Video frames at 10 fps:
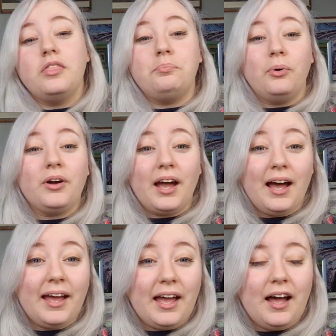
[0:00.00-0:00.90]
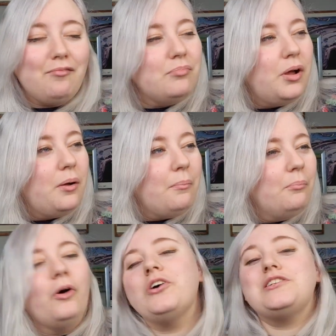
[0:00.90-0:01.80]
The book I am
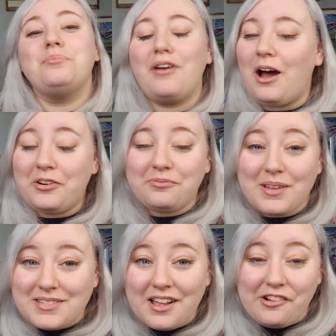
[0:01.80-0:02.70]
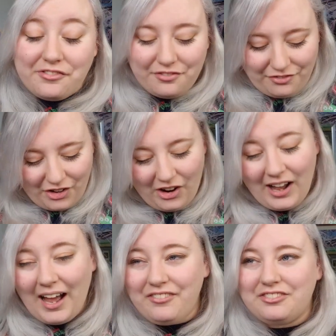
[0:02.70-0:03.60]
most proud of myself for
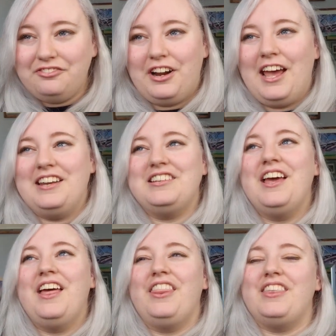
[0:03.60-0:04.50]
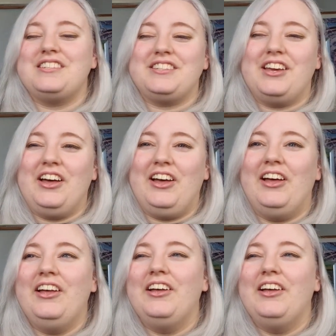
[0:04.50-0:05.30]
having read this year